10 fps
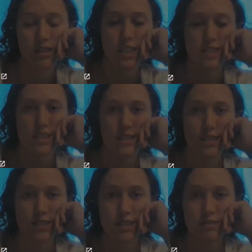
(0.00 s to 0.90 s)
That's a
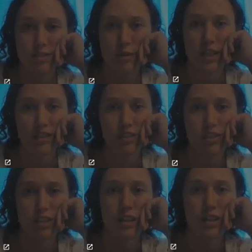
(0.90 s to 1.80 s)
Steve
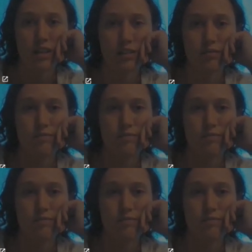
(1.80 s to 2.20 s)
Spangler thing.